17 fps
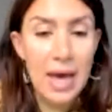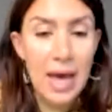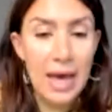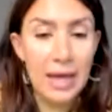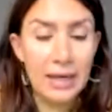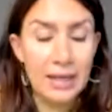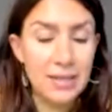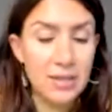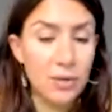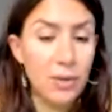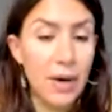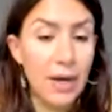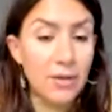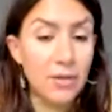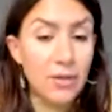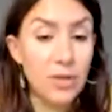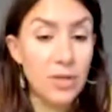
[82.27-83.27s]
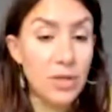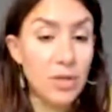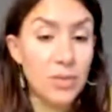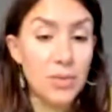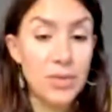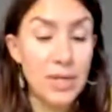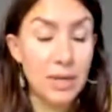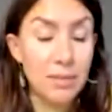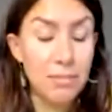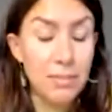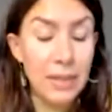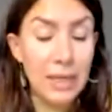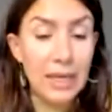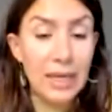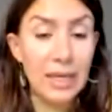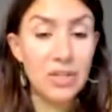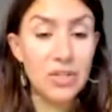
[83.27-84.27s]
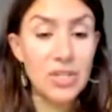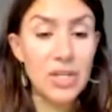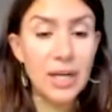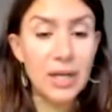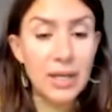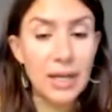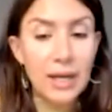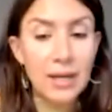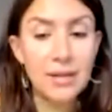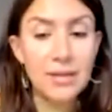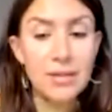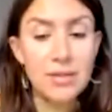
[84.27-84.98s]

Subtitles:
and is quite huge and big in China.